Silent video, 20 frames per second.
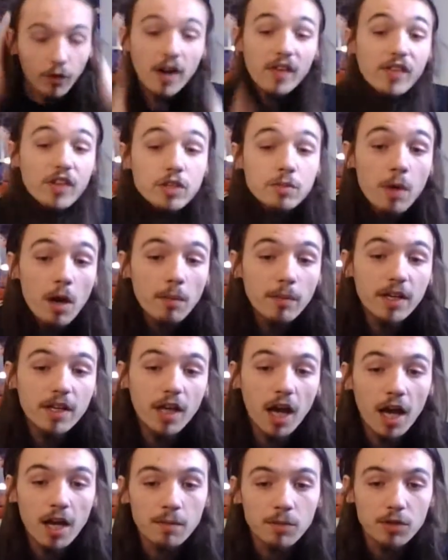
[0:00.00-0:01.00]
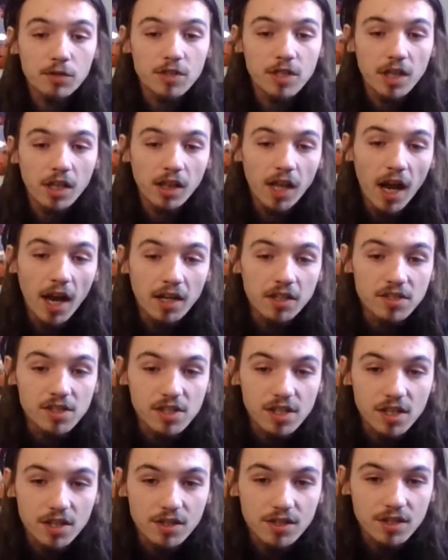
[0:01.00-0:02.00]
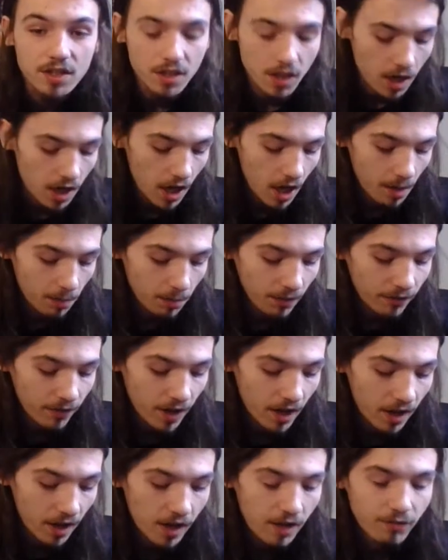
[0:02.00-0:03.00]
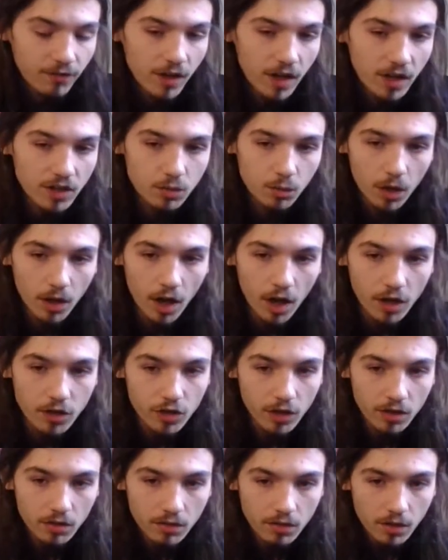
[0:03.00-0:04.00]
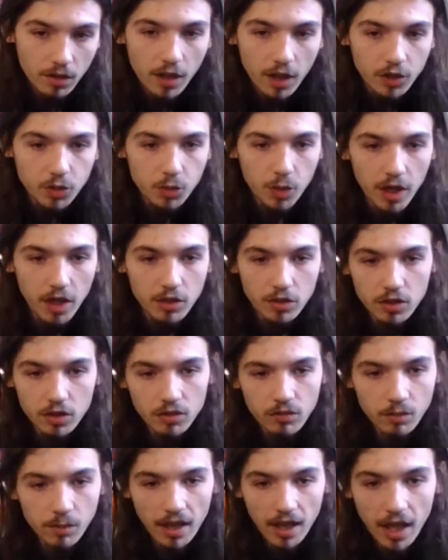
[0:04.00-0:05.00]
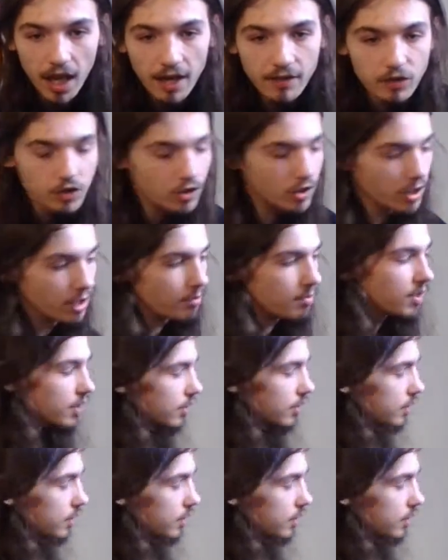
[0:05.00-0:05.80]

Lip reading: at this moment, I am using a Line 6 Amplify FX 100. That's what I use for my live streams.